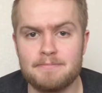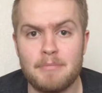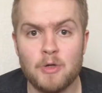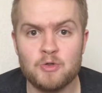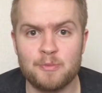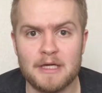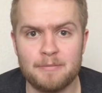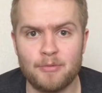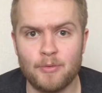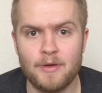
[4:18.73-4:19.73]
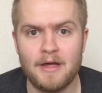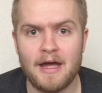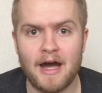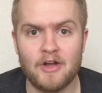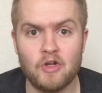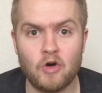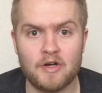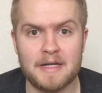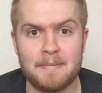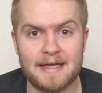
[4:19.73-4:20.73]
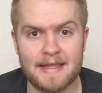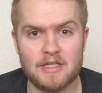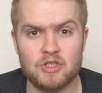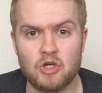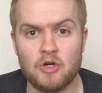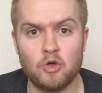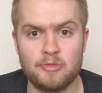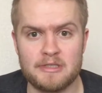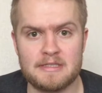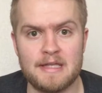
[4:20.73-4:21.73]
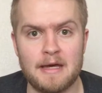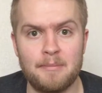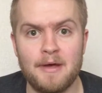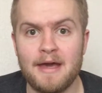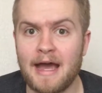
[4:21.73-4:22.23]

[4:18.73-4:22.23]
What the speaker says: Most people are not going to make that ginormous step,